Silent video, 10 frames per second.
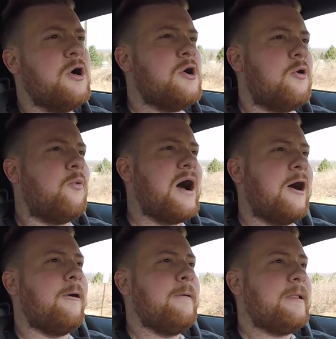
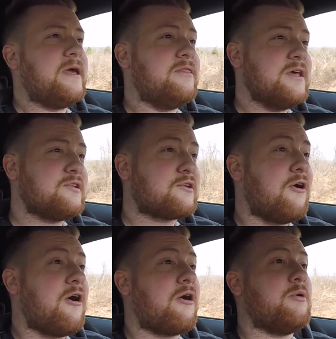Well, in this
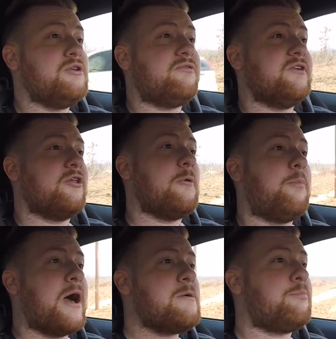car, when you feel the
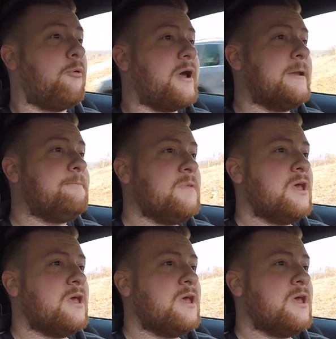bite point,